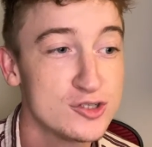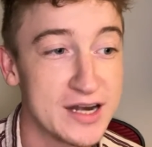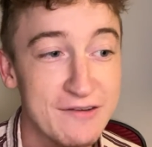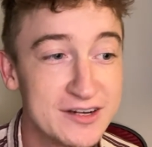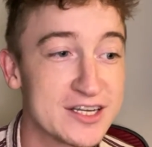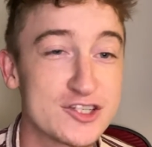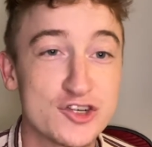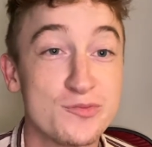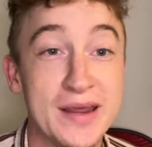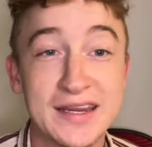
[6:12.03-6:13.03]
and every decision
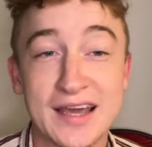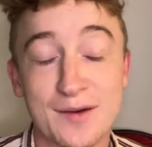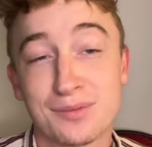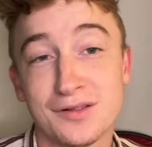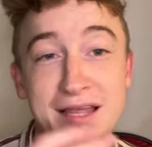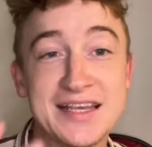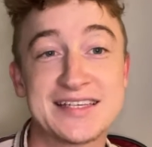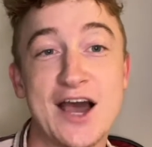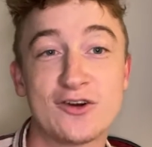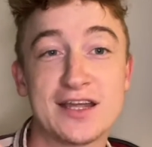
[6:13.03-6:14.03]
you make kind of plays
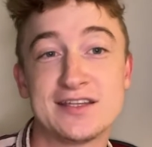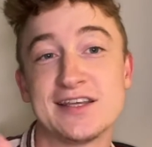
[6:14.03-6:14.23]
out into